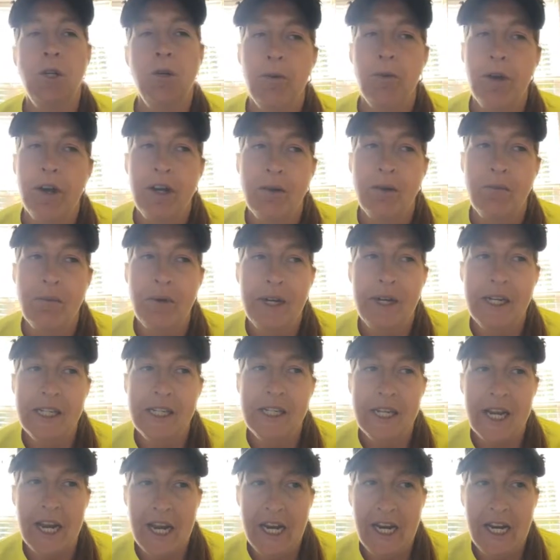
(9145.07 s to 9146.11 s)
do you recommend
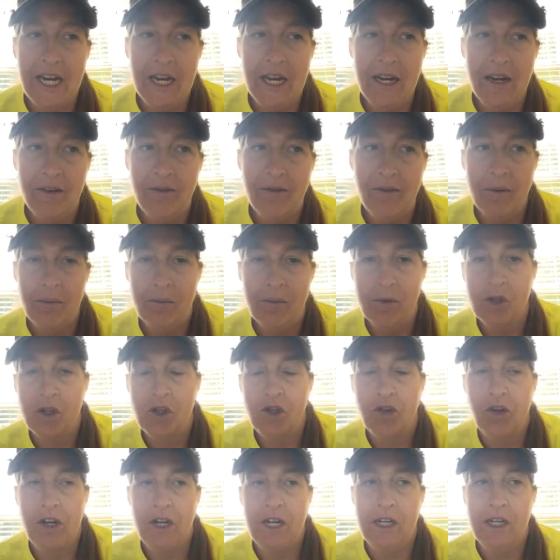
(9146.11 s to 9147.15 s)
me taking from
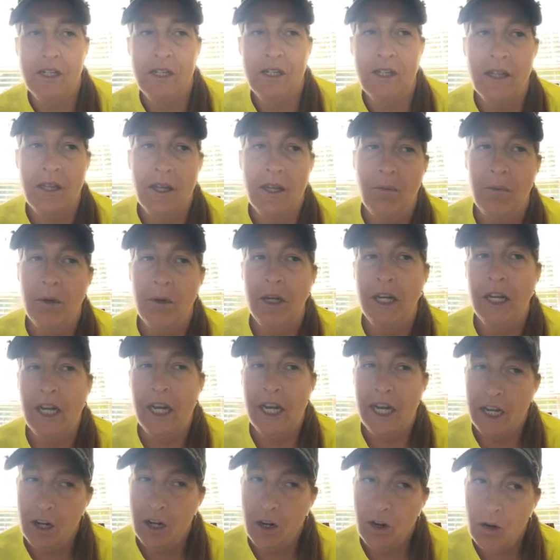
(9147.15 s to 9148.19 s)
Patrice? The
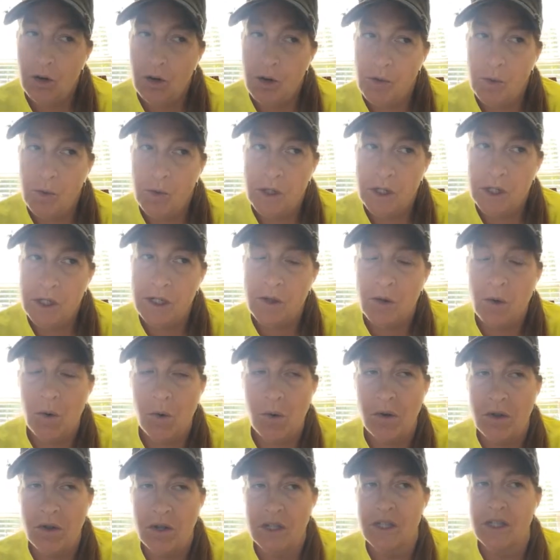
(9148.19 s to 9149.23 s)
beginner one
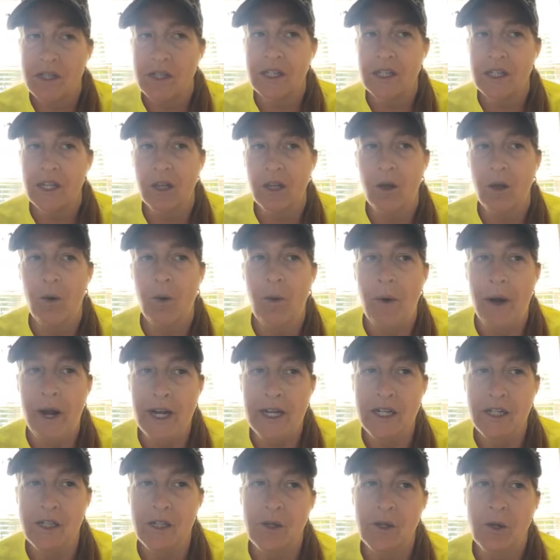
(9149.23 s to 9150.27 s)
or the
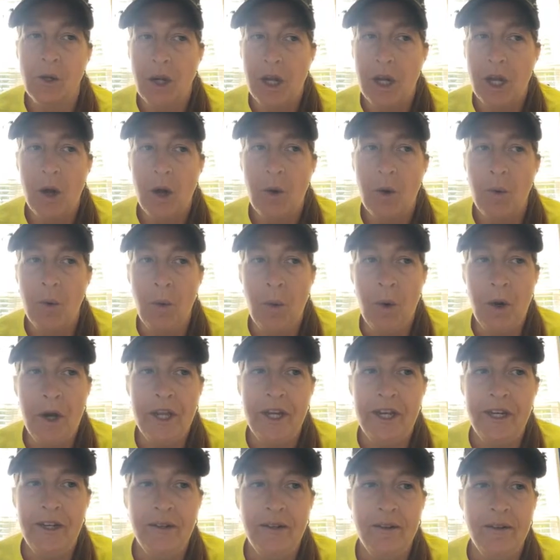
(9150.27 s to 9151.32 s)
silhouette studio
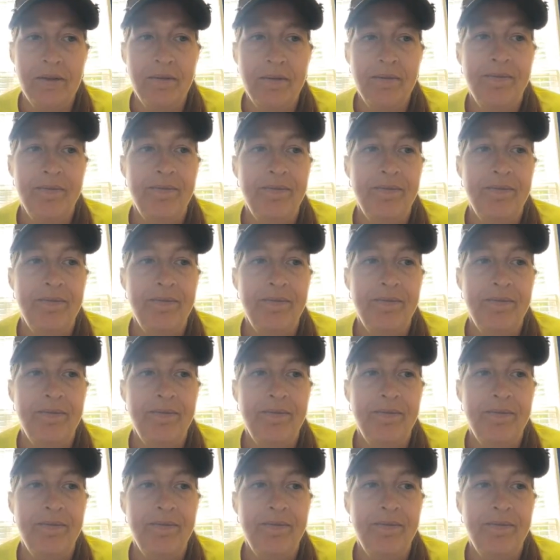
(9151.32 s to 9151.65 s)
one?